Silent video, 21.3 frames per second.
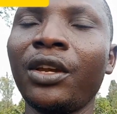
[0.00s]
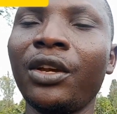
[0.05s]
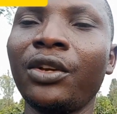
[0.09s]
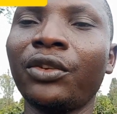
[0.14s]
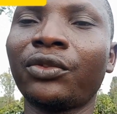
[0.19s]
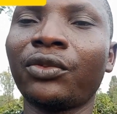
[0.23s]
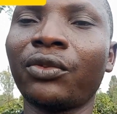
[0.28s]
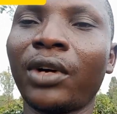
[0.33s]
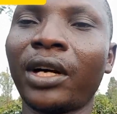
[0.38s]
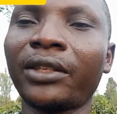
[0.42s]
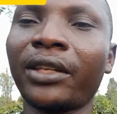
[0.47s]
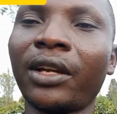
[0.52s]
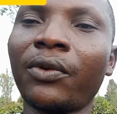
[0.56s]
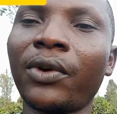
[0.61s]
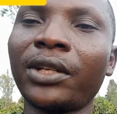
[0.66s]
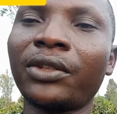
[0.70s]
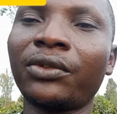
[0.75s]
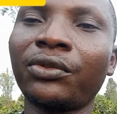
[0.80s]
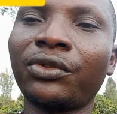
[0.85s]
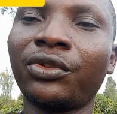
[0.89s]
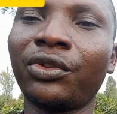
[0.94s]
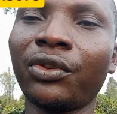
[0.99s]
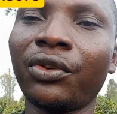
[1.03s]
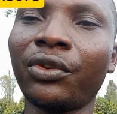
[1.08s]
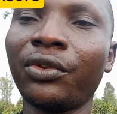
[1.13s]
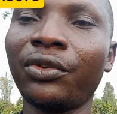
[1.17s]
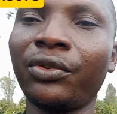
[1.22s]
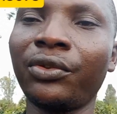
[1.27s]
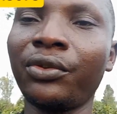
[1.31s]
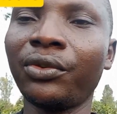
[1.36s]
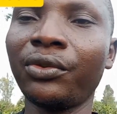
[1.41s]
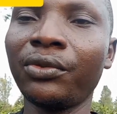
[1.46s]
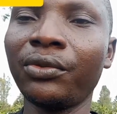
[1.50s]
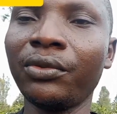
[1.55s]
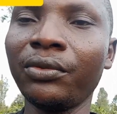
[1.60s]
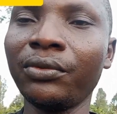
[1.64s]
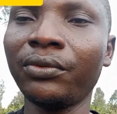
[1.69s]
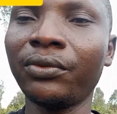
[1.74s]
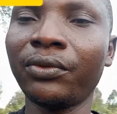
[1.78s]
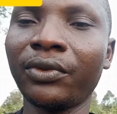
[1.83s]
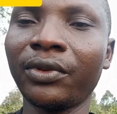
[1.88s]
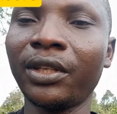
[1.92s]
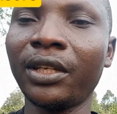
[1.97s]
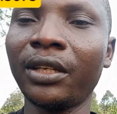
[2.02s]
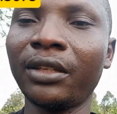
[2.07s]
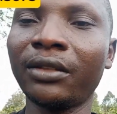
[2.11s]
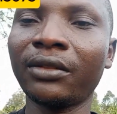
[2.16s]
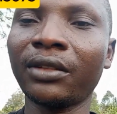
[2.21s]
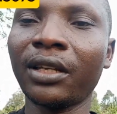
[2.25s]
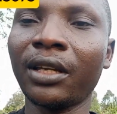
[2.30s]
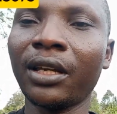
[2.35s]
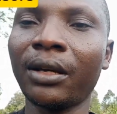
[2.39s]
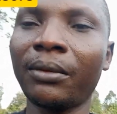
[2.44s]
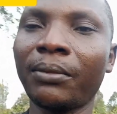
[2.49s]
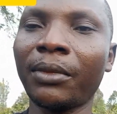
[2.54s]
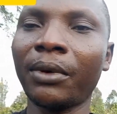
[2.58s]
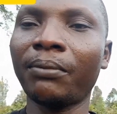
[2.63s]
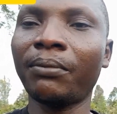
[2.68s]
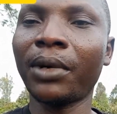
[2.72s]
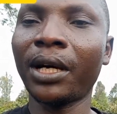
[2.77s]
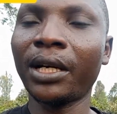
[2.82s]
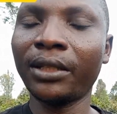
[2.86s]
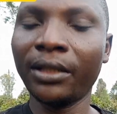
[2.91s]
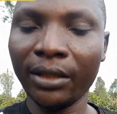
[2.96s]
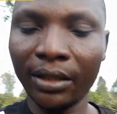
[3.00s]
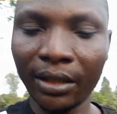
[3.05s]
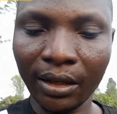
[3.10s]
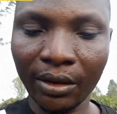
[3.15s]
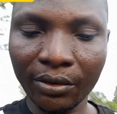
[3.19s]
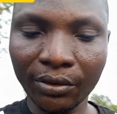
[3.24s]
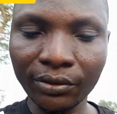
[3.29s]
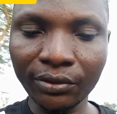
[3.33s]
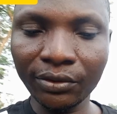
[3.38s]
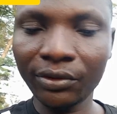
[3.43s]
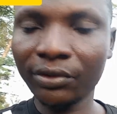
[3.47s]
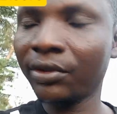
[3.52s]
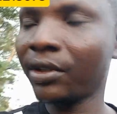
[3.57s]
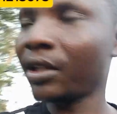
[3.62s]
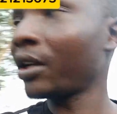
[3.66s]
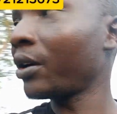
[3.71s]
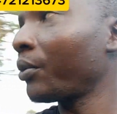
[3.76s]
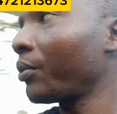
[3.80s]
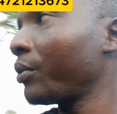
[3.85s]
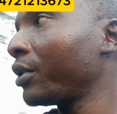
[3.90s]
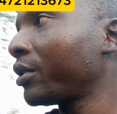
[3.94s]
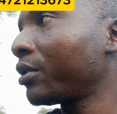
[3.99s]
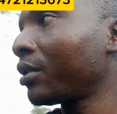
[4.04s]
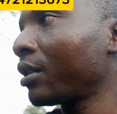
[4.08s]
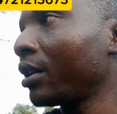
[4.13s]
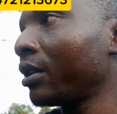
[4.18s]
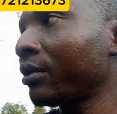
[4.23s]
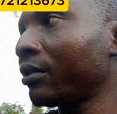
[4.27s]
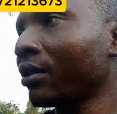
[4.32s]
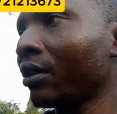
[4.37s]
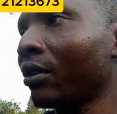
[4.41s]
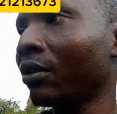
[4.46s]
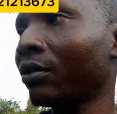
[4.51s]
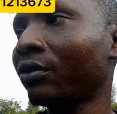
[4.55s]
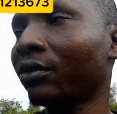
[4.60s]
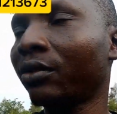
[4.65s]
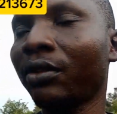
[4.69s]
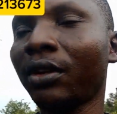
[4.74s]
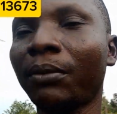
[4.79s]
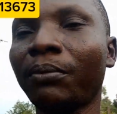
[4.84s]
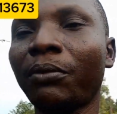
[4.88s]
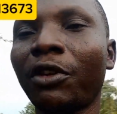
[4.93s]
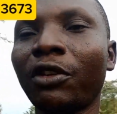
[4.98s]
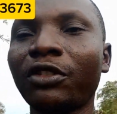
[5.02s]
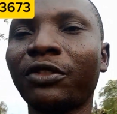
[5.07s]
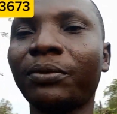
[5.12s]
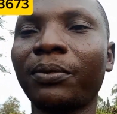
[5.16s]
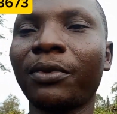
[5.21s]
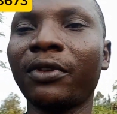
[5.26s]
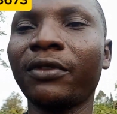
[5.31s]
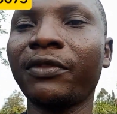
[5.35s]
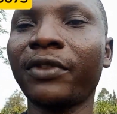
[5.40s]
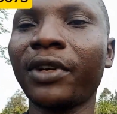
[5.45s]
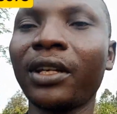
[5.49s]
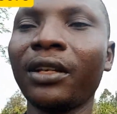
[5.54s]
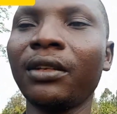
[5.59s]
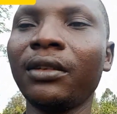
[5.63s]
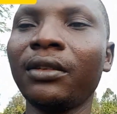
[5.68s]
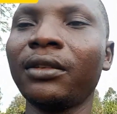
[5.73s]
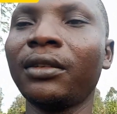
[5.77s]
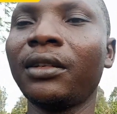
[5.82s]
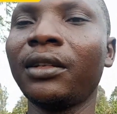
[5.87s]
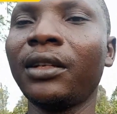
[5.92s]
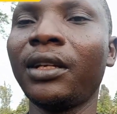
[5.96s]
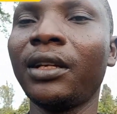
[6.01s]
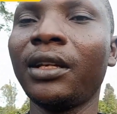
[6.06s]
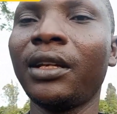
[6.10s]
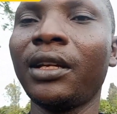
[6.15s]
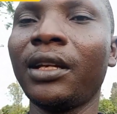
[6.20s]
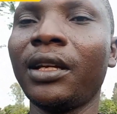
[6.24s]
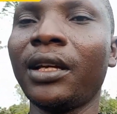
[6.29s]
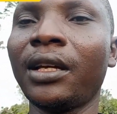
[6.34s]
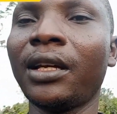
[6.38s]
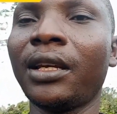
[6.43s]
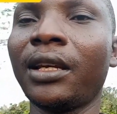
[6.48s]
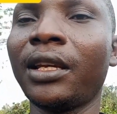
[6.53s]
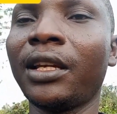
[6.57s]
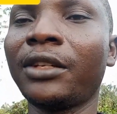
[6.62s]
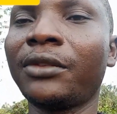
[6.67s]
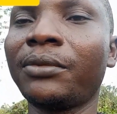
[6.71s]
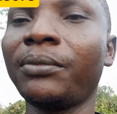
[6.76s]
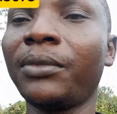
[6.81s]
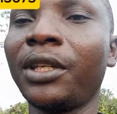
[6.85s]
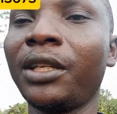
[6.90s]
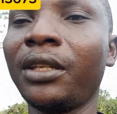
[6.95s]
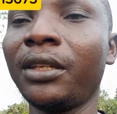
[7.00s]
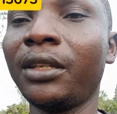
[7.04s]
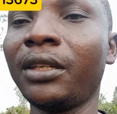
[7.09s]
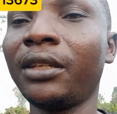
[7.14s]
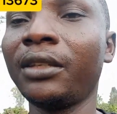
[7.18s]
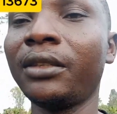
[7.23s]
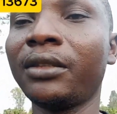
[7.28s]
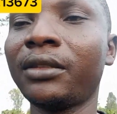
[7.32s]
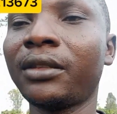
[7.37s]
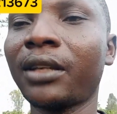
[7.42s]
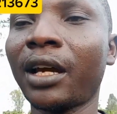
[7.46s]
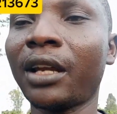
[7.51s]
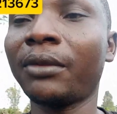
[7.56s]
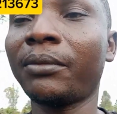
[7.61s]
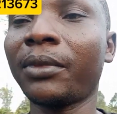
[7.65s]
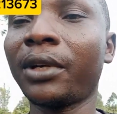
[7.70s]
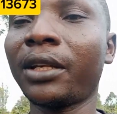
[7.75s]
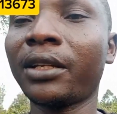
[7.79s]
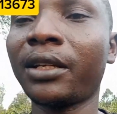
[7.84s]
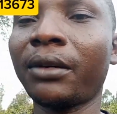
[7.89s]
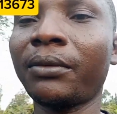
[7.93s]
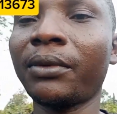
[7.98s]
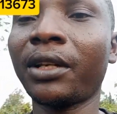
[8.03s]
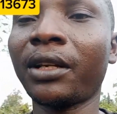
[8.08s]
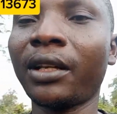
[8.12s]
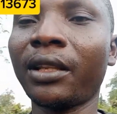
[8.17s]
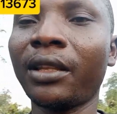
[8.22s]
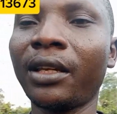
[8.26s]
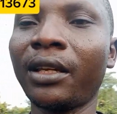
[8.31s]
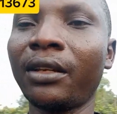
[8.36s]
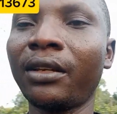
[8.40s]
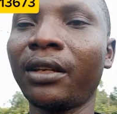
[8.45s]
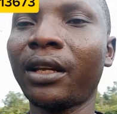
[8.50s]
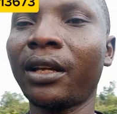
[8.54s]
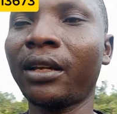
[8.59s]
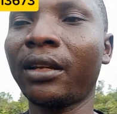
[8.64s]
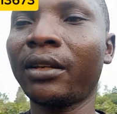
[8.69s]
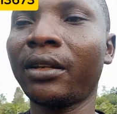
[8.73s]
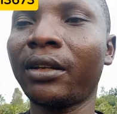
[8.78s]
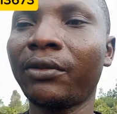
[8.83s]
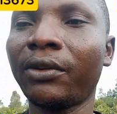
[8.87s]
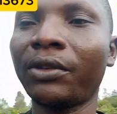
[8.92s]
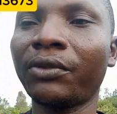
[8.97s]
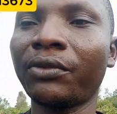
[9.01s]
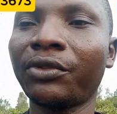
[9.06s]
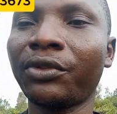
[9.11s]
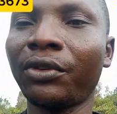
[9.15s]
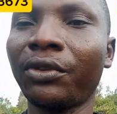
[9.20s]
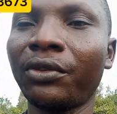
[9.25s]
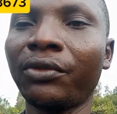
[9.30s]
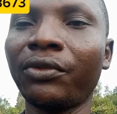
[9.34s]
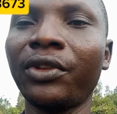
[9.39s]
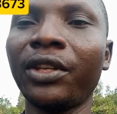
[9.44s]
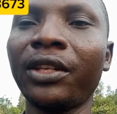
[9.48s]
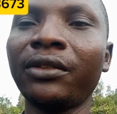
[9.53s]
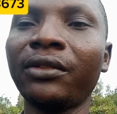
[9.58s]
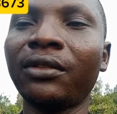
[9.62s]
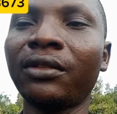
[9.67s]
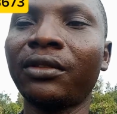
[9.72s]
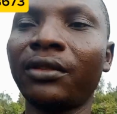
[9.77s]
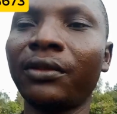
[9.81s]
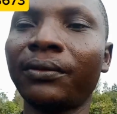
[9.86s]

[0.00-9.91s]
So I just want to show you this Mabati house, which is also a box profile. Let me turn my camera, then I want to show you this.